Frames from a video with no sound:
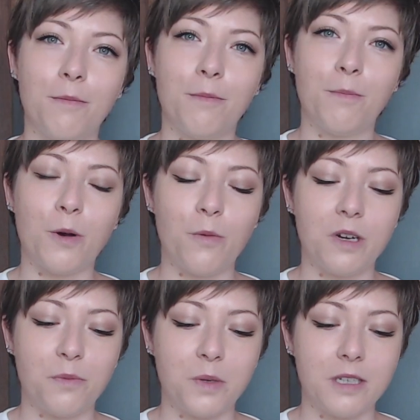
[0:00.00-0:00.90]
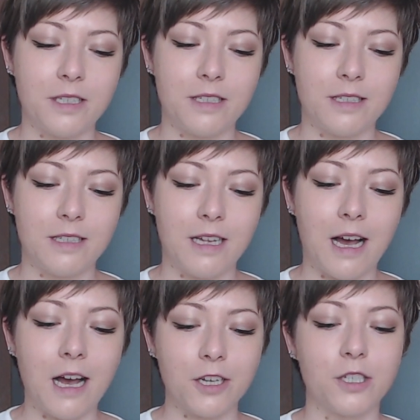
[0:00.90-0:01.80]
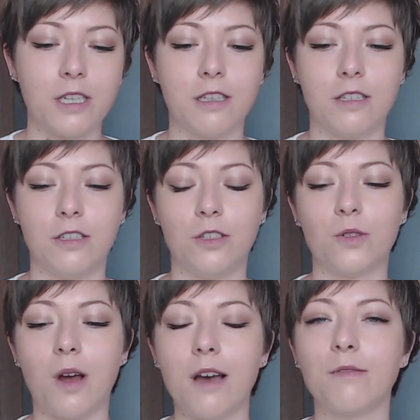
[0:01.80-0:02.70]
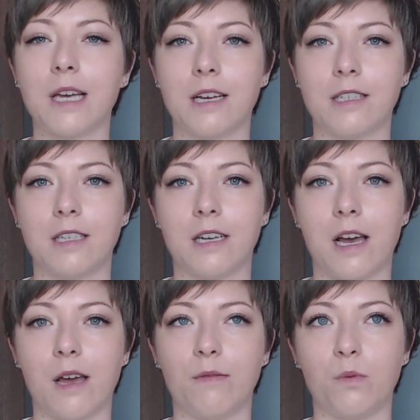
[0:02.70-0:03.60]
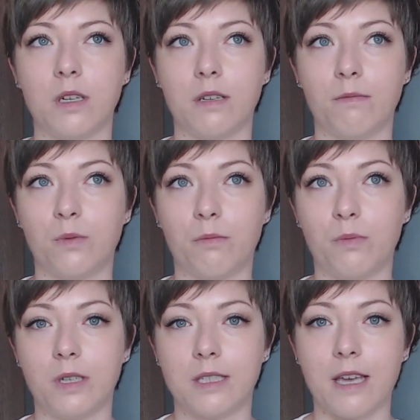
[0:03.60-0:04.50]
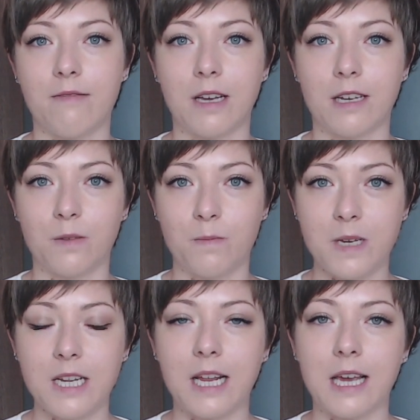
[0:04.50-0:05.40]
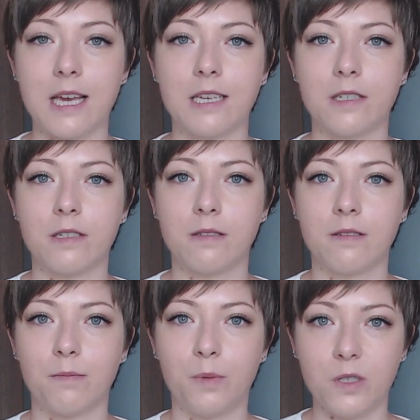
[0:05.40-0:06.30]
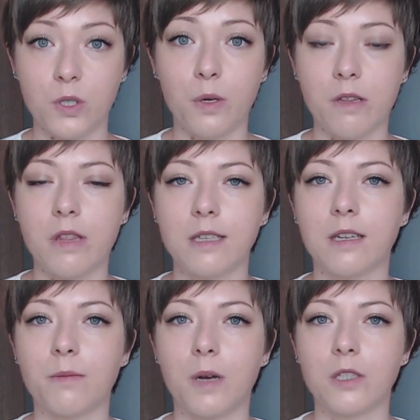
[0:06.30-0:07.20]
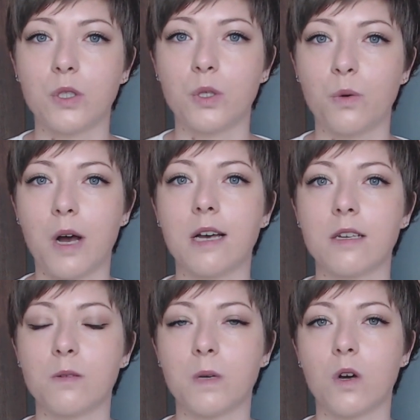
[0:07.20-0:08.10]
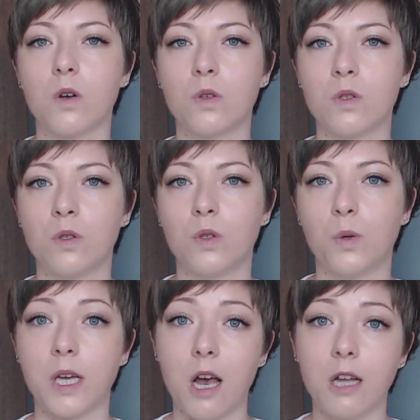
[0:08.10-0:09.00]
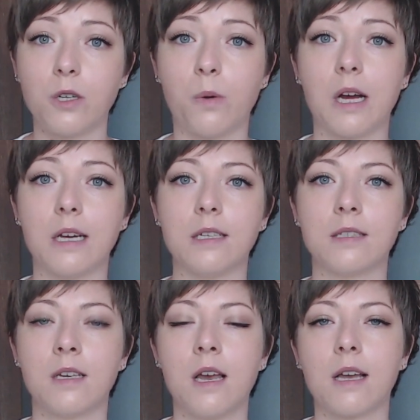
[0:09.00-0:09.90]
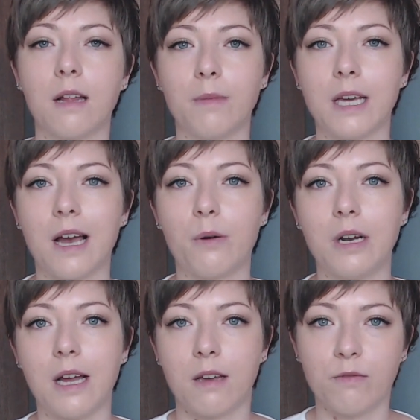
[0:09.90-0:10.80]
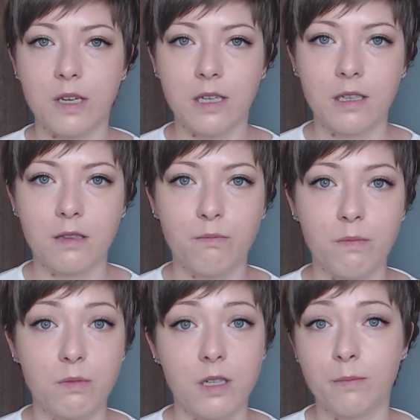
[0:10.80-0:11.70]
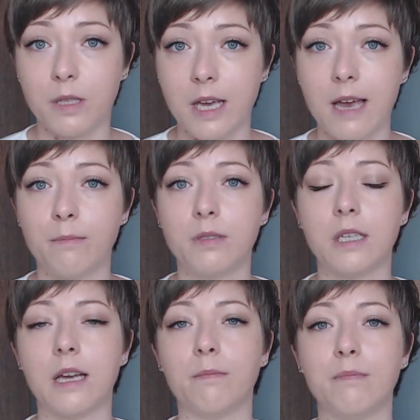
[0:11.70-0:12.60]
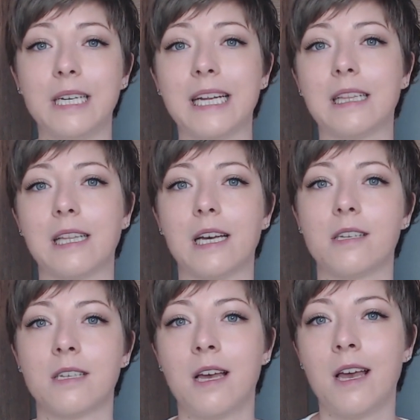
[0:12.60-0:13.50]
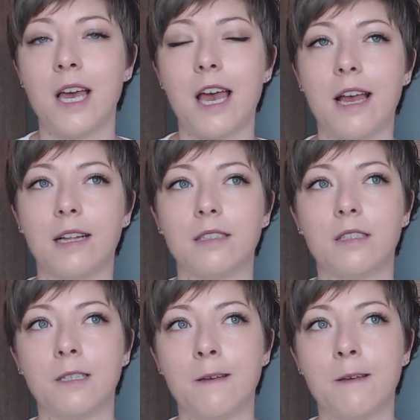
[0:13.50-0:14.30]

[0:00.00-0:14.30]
But what is actually driving us in life, what is giving us meaning, is pursuing things that matter to us, because doing otherwise can make our life feel simply empty and meaningless. And